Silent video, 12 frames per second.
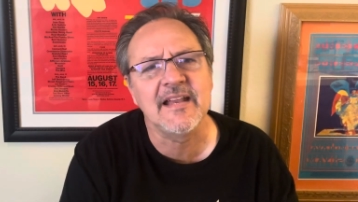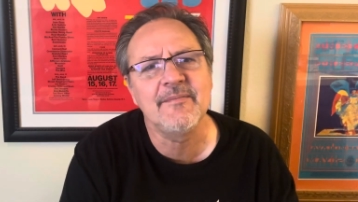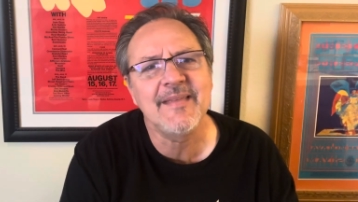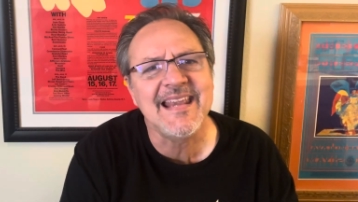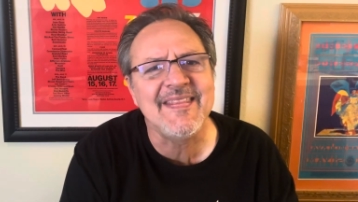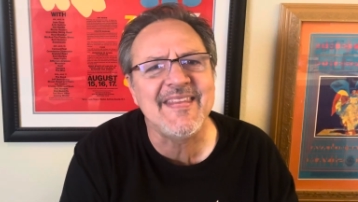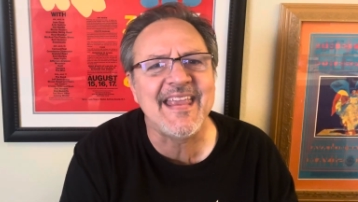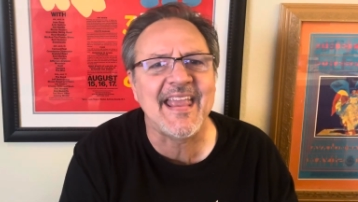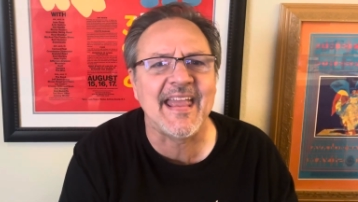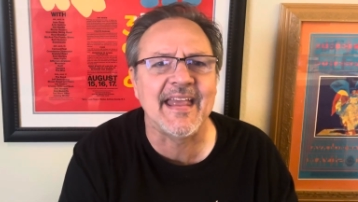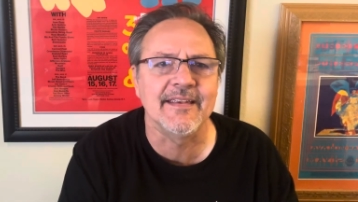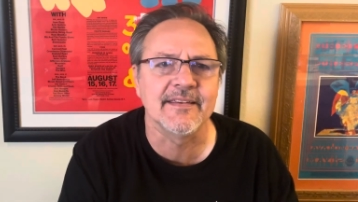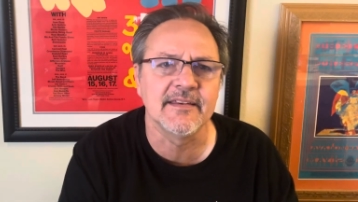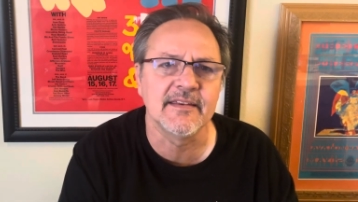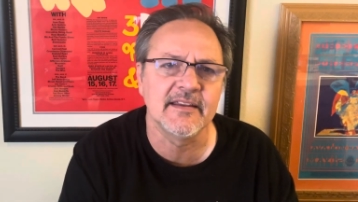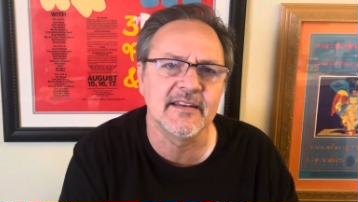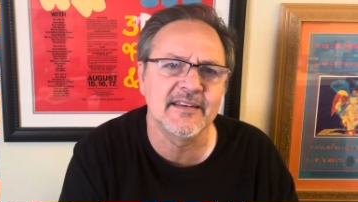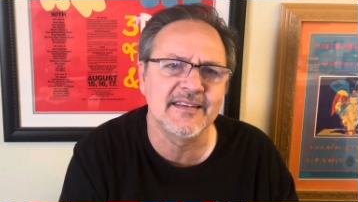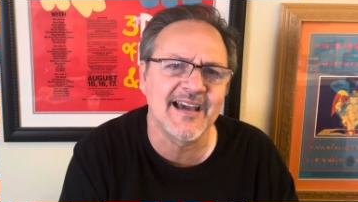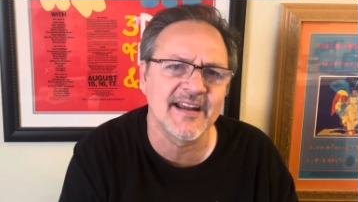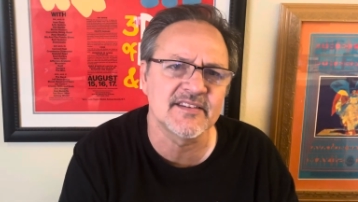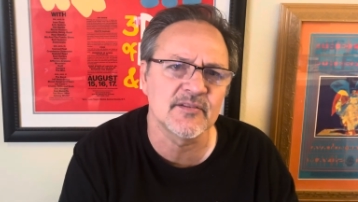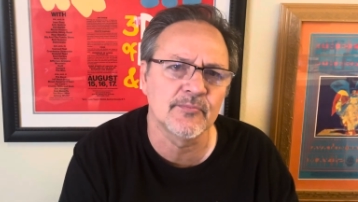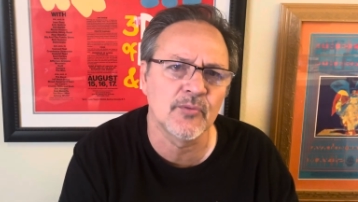In the end, not
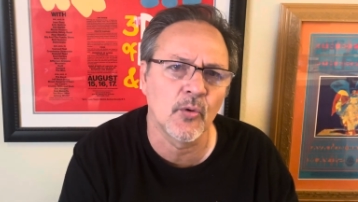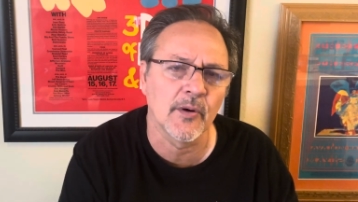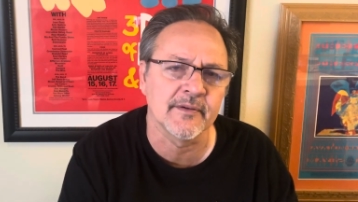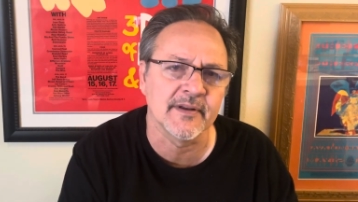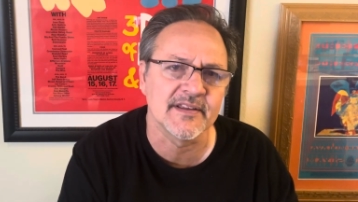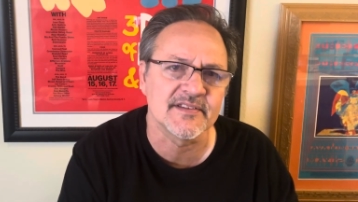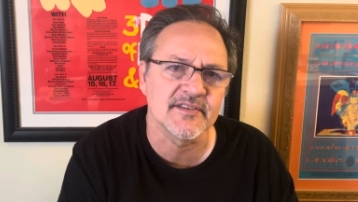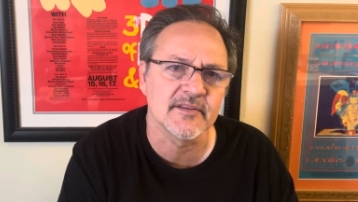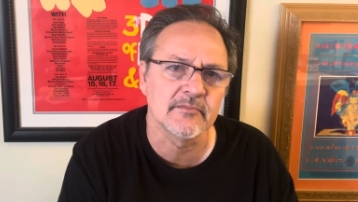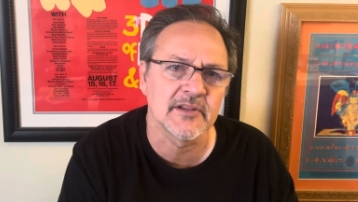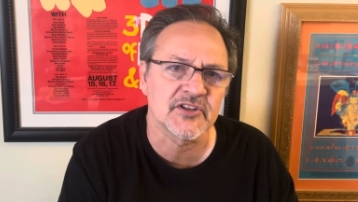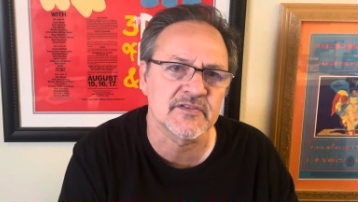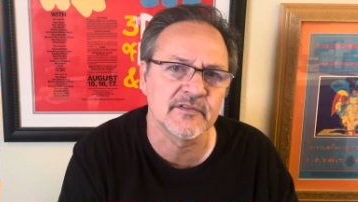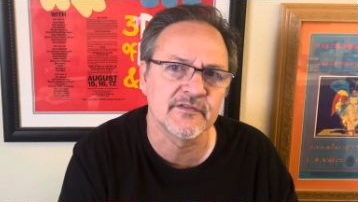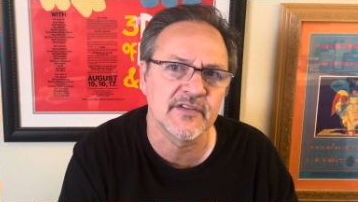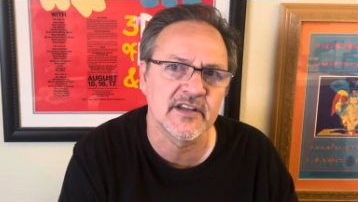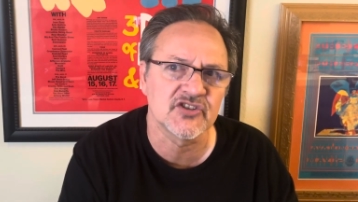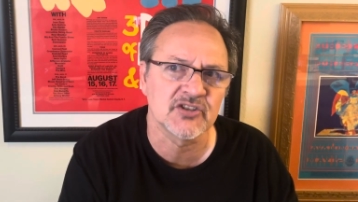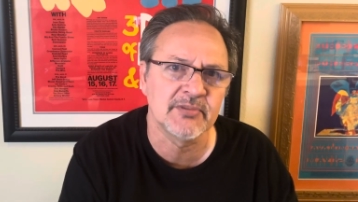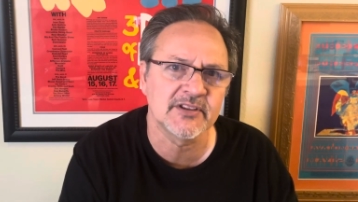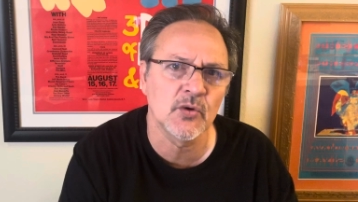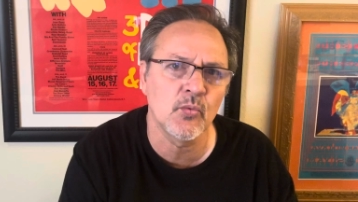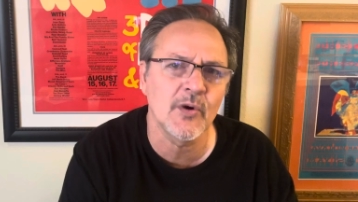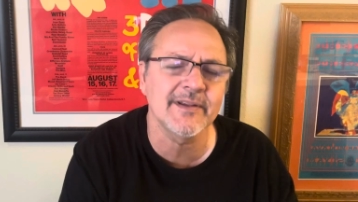as important as the Mothers of Invention, but
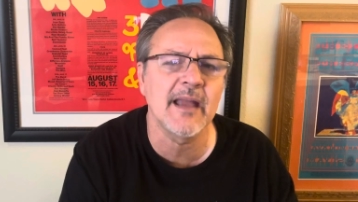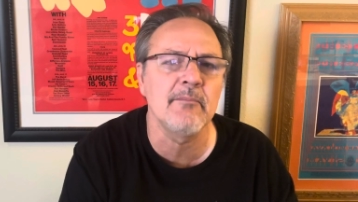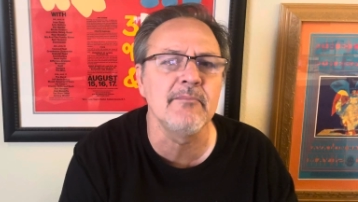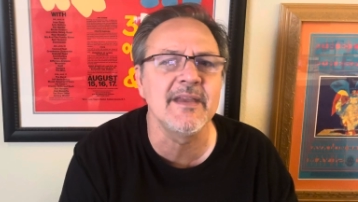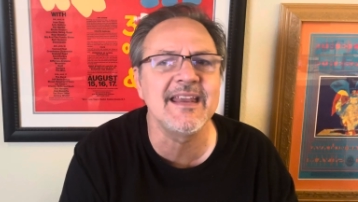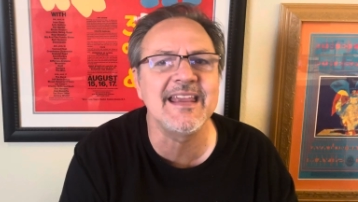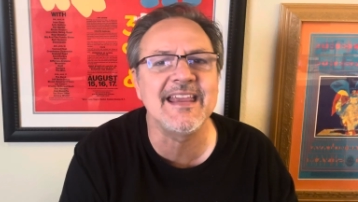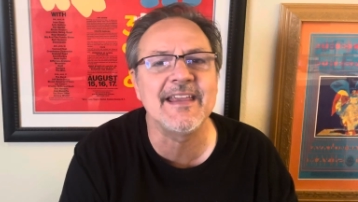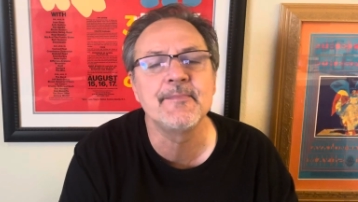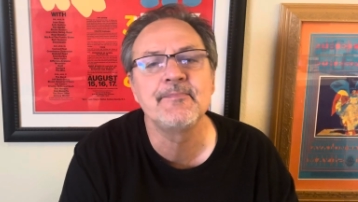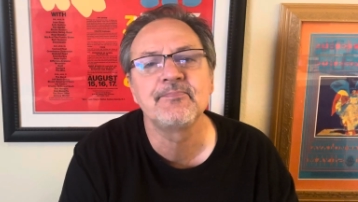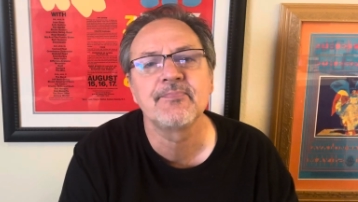there weren't that many